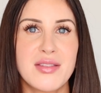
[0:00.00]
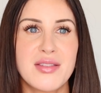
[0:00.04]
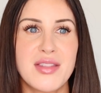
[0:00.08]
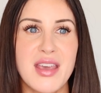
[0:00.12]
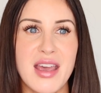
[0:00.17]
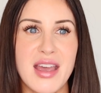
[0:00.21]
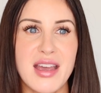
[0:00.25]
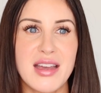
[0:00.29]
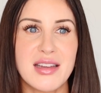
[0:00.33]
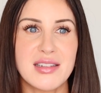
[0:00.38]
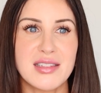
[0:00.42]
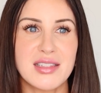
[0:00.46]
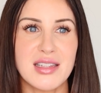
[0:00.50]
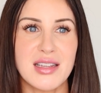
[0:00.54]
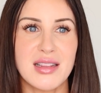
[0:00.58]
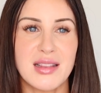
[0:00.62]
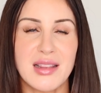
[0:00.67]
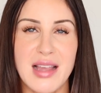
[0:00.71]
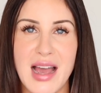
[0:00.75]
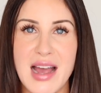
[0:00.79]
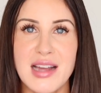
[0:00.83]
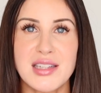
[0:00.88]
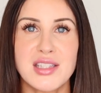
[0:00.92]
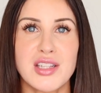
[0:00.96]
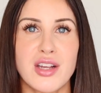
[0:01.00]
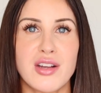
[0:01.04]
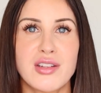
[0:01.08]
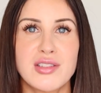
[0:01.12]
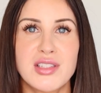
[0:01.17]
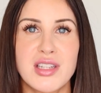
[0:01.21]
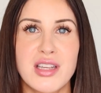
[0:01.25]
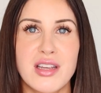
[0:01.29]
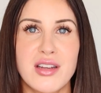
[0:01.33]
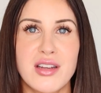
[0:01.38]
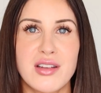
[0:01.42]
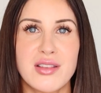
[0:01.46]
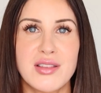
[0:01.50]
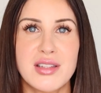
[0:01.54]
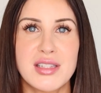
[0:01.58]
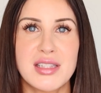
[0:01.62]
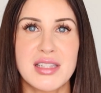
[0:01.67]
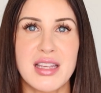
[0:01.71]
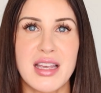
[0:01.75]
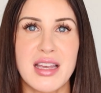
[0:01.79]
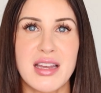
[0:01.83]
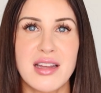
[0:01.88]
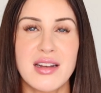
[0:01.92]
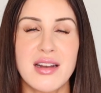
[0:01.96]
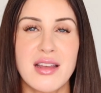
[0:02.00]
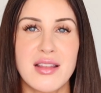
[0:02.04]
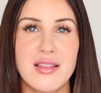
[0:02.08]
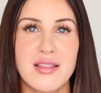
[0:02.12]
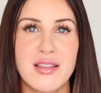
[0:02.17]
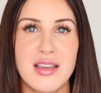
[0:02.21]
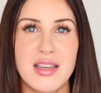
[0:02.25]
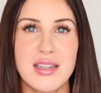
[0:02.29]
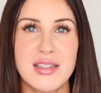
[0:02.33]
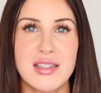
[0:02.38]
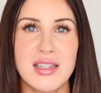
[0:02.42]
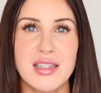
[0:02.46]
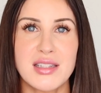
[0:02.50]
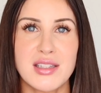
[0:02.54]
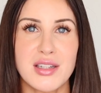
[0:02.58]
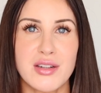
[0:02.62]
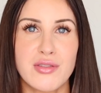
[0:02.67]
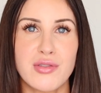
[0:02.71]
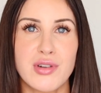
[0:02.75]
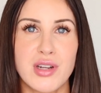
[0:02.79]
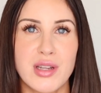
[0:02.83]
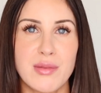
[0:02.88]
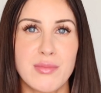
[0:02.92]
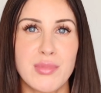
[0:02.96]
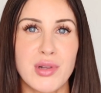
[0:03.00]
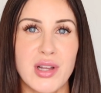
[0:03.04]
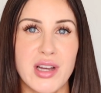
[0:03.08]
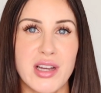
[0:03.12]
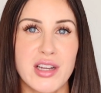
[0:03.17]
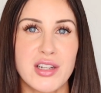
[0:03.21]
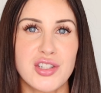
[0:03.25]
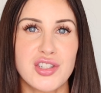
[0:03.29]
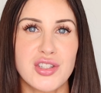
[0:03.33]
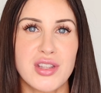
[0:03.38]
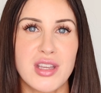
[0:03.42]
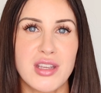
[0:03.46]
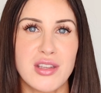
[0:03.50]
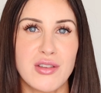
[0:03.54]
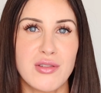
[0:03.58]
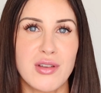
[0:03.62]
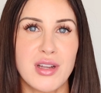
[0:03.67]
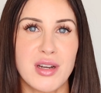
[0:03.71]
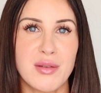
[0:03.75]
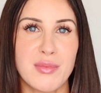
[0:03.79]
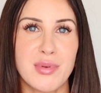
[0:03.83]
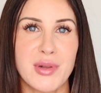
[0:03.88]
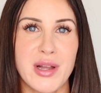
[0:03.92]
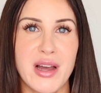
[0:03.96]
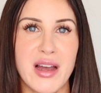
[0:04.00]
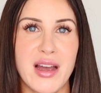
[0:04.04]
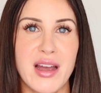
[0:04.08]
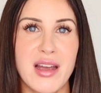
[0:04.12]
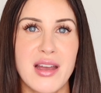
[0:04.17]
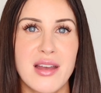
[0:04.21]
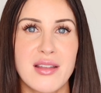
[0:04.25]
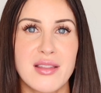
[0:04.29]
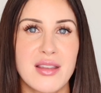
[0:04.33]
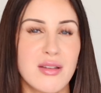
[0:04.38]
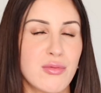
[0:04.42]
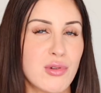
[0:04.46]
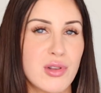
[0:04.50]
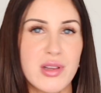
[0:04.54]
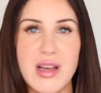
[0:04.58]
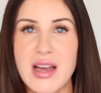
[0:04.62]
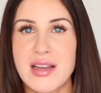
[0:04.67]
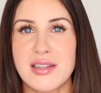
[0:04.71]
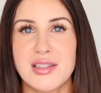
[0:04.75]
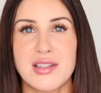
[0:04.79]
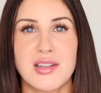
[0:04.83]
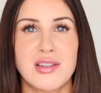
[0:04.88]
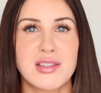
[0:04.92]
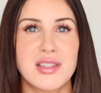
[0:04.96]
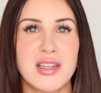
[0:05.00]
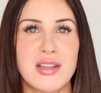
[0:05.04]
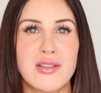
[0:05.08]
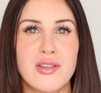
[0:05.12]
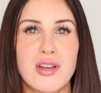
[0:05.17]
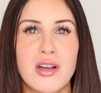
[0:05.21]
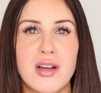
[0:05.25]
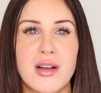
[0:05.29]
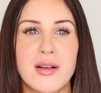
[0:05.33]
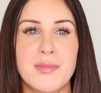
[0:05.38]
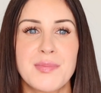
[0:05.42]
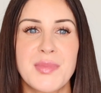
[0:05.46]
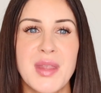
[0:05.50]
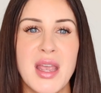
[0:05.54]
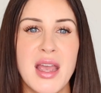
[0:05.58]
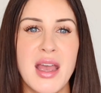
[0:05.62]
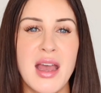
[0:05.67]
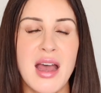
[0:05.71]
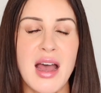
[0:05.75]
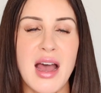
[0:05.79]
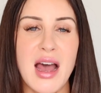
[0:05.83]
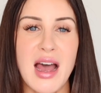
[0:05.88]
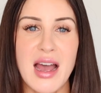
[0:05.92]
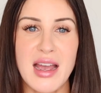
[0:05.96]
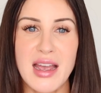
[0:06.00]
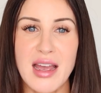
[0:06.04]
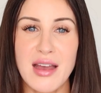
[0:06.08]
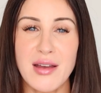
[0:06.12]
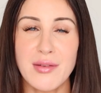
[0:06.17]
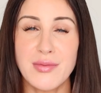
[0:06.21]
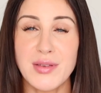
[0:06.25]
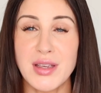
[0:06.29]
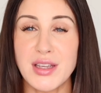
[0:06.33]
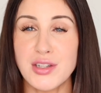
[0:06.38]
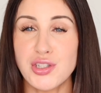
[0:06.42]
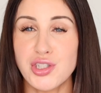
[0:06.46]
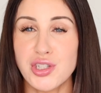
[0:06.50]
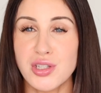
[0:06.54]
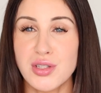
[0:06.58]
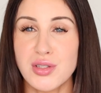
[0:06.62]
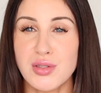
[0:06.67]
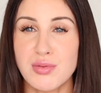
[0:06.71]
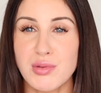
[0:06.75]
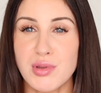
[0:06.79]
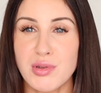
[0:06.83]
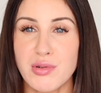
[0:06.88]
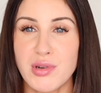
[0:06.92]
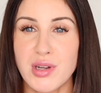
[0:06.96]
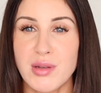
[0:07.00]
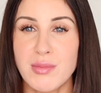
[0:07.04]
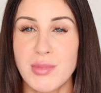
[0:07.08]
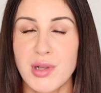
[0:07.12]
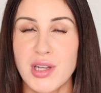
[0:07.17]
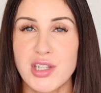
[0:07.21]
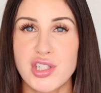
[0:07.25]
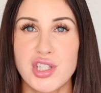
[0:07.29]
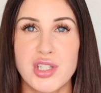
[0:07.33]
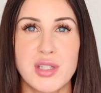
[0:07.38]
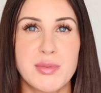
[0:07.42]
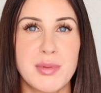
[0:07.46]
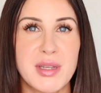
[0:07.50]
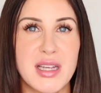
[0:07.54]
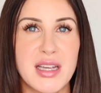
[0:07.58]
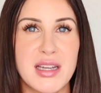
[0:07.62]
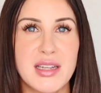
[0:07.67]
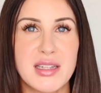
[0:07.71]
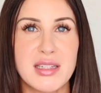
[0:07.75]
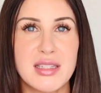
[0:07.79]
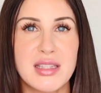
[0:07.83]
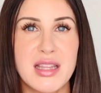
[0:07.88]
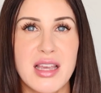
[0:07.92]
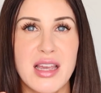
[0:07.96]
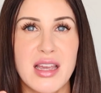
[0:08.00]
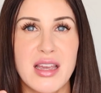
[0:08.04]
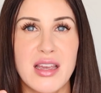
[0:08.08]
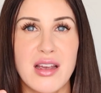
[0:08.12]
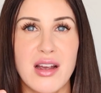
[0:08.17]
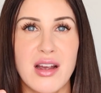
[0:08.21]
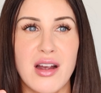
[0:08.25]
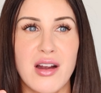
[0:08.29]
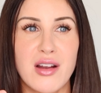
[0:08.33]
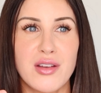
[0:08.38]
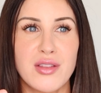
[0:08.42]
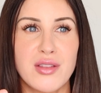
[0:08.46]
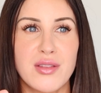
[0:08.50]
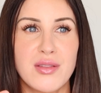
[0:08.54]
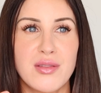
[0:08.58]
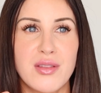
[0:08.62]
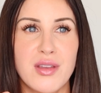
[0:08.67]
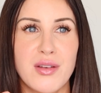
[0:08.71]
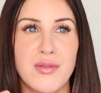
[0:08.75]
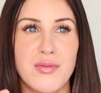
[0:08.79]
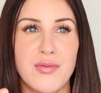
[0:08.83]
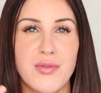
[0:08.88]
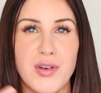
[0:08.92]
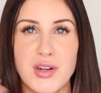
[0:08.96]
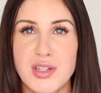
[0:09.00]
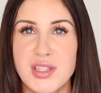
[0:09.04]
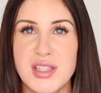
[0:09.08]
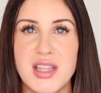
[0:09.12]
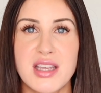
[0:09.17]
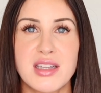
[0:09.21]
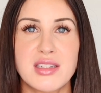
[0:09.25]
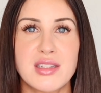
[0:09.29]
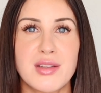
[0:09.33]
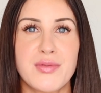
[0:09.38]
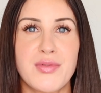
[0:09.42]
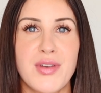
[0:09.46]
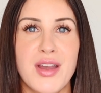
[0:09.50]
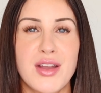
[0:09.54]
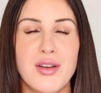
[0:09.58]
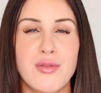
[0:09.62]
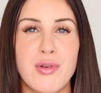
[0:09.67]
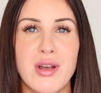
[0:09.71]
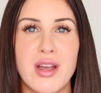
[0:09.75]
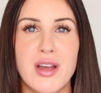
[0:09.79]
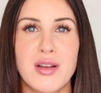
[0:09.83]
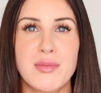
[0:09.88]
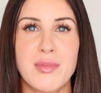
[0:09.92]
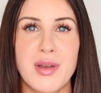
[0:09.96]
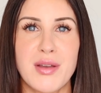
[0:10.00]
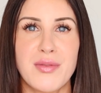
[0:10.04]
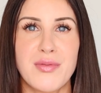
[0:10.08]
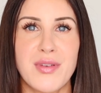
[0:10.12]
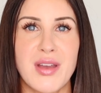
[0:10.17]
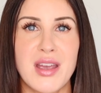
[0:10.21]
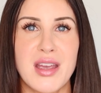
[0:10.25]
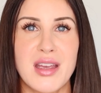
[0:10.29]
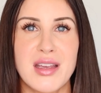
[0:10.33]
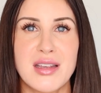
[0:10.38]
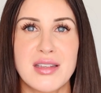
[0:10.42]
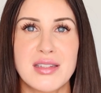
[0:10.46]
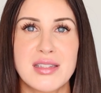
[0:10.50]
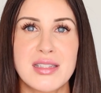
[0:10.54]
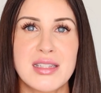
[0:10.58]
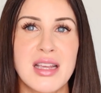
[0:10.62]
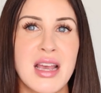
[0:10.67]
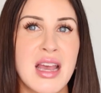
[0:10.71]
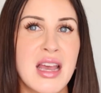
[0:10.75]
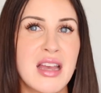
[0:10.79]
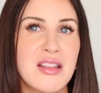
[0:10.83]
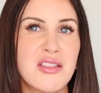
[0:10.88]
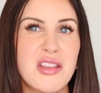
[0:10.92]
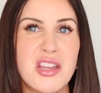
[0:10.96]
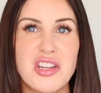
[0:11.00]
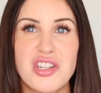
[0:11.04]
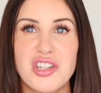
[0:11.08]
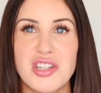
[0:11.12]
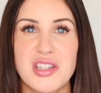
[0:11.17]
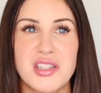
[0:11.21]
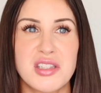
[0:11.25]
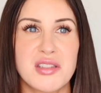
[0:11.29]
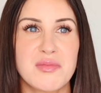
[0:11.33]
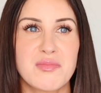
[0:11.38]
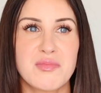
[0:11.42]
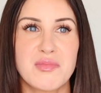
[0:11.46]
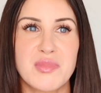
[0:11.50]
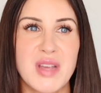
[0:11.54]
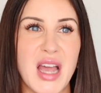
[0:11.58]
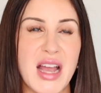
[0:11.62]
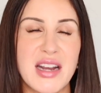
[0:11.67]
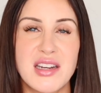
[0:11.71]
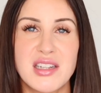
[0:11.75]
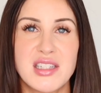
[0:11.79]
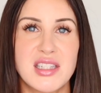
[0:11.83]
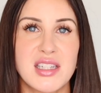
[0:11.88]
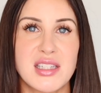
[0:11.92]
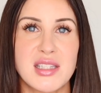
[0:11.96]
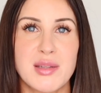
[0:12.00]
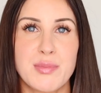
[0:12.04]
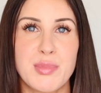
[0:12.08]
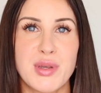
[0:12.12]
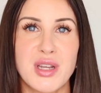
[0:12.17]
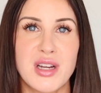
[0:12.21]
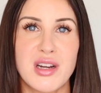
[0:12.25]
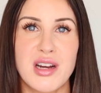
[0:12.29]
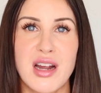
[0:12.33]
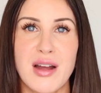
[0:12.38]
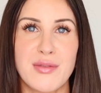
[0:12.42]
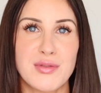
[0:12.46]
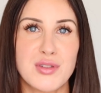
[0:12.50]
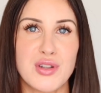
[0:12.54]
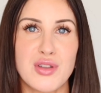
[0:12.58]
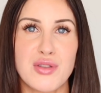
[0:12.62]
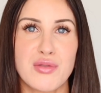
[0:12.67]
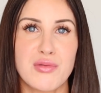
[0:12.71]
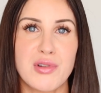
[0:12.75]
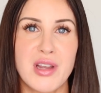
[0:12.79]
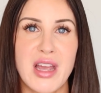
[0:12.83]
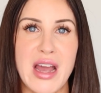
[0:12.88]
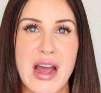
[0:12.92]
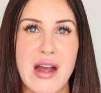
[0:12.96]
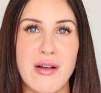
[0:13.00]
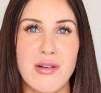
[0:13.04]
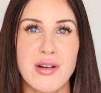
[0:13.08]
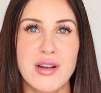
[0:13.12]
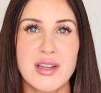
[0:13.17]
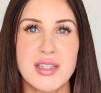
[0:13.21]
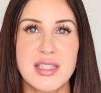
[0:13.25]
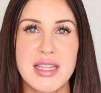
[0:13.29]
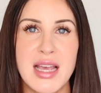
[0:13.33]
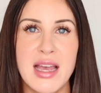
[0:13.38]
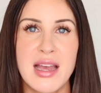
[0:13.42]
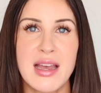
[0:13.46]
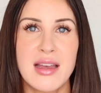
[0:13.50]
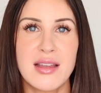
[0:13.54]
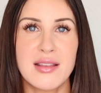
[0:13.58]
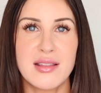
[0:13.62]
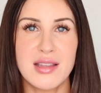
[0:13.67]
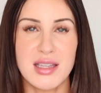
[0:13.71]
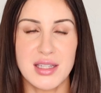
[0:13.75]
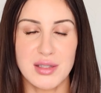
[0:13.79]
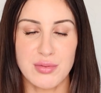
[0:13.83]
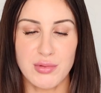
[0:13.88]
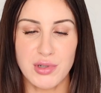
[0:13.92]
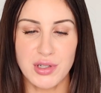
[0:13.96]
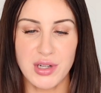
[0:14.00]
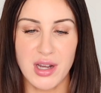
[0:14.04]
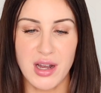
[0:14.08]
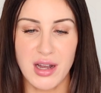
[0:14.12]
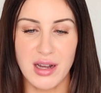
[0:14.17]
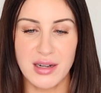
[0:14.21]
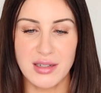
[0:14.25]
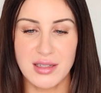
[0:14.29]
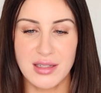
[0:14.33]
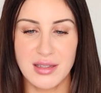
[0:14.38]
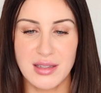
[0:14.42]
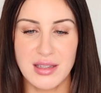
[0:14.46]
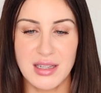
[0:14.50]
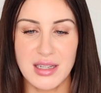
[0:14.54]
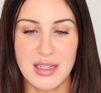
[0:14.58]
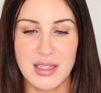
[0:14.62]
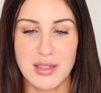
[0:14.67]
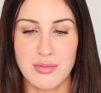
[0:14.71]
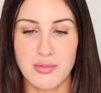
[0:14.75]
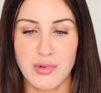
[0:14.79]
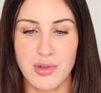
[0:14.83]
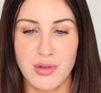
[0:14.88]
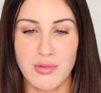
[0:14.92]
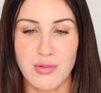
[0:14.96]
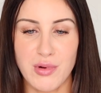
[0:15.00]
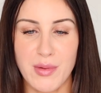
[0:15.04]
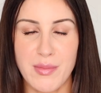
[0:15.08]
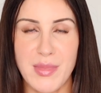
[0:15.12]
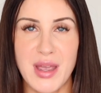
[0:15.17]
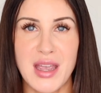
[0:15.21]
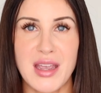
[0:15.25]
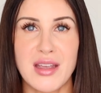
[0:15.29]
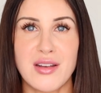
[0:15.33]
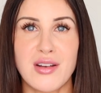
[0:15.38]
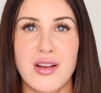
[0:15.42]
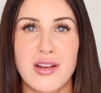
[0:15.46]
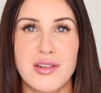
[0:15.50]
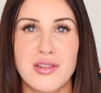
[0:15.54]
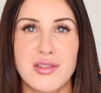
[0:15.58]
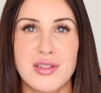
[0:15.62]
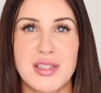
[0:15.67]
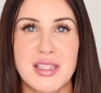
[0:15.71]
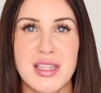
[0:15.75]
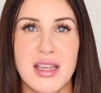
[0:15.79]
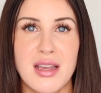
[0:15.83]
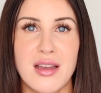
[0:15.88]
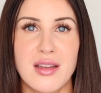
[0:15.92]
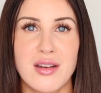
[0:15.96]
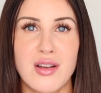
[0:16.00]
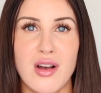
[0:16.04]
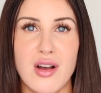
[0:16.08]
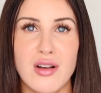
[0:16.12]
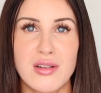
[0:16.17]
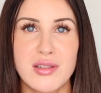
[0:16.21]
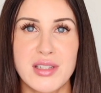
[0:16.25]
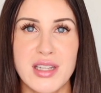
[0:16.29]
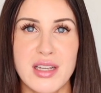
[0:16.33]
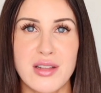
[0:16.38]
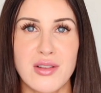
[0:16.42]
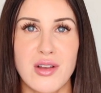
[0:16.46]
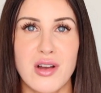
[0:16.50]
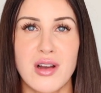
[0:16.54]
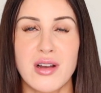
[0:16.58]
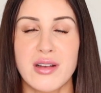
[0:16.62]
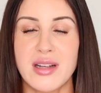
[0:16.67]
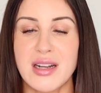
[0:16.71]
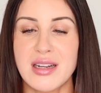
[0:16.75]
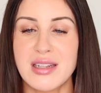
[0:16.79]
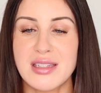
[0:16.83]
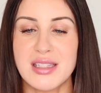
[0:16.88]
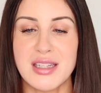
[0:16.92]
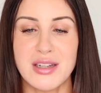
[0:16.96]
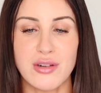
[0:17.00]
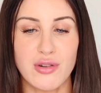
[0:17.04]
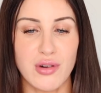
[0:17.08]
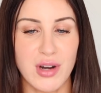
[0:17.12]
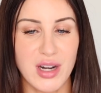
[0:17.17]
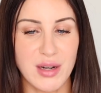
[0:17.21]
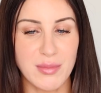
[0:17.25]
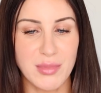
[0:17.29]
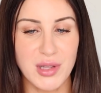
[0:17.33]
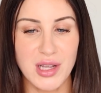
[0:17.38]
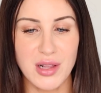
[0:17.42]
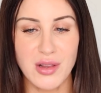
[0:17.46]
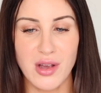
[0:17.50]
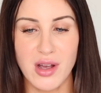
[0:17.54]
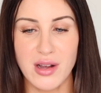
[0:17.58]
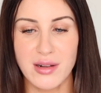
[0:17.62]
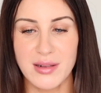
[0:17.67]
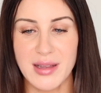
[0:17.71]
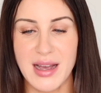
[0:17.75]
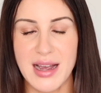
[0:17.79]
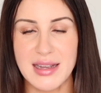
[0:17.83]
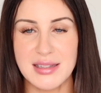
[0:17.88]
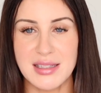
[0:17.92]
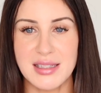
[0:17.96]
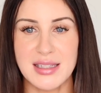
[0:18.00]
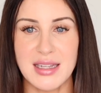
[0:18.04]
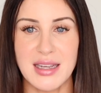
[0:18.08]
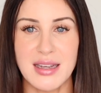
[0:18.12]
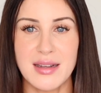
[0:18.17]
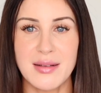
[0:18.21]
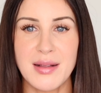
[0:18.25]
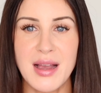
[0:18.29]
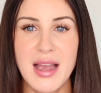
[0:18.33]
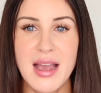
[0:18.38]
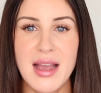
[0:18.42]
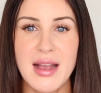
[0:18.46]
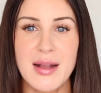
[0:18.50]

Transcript: that lasts all day on the skin, this is a cream blush that you can apply that will last all day long. I have issues with cream blushes because they are the first thing to fade away on my face. They just kind of disappear after 3 hours. This will not. This will remain on your skin all day long. It is incredibly long-lasting.